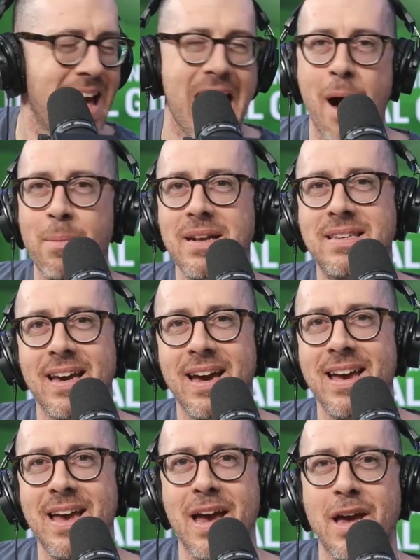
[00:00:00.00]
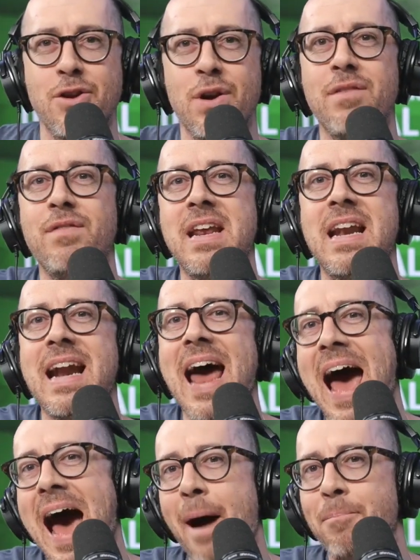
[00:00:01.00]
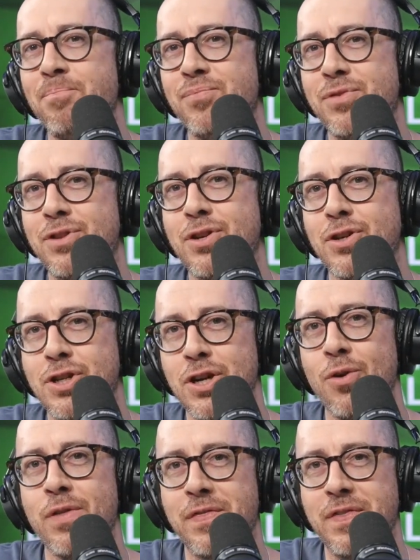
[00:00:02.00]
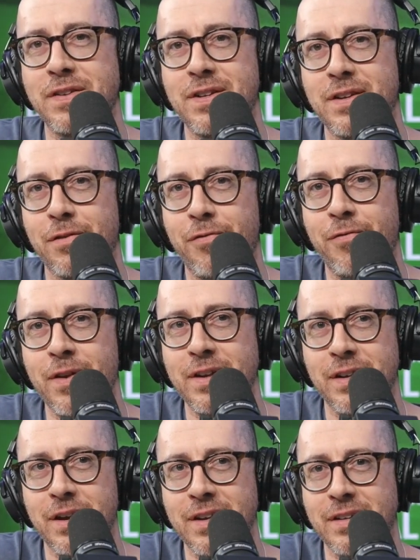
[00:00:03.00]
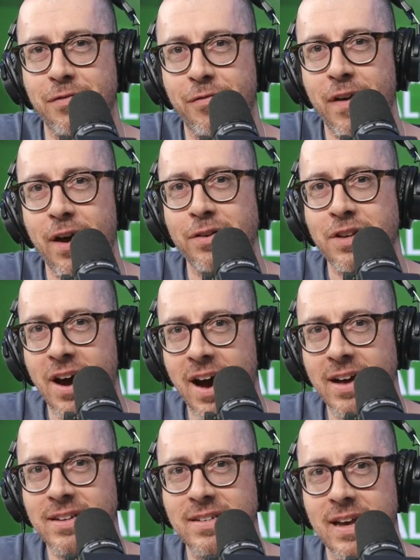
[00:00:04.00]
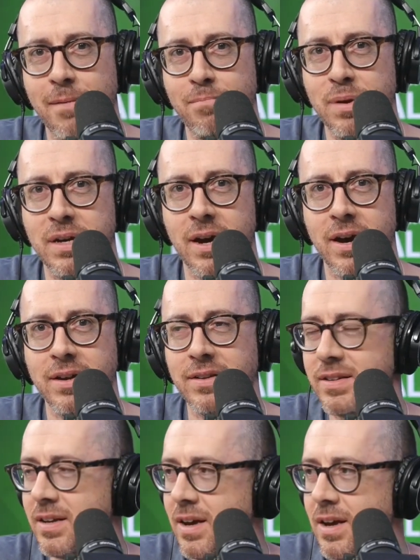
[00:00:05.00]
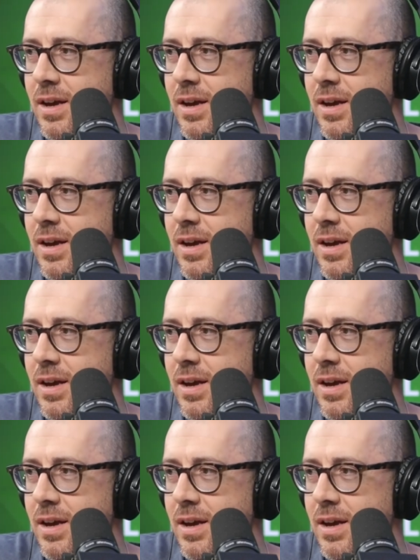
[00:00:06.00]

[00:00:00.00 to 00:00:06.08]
how many times you don't even need an app to show that this is a failed concept, because